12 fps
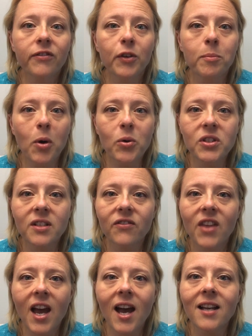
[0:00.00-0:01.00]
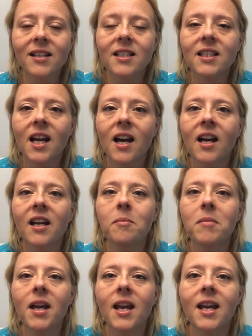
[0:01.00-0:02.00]
for most of that
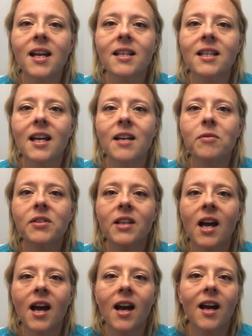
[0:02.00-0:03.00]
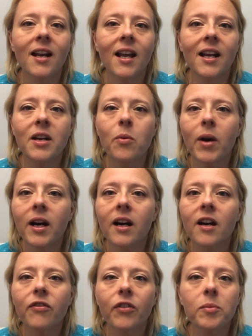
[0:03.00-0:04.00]
time, and I was on
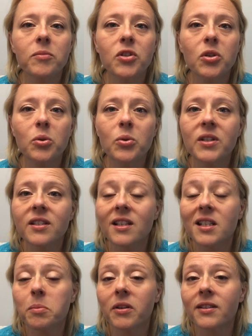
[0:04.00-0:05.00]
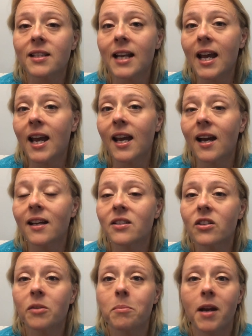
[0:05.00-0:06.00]
anywhere from 2 to 6 pills a day. I
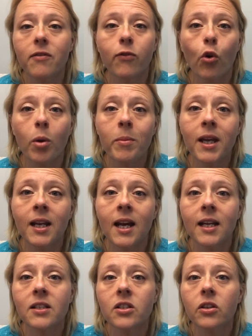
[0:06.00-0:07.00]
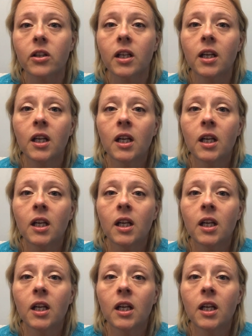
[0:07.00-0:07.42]
took metformin, I took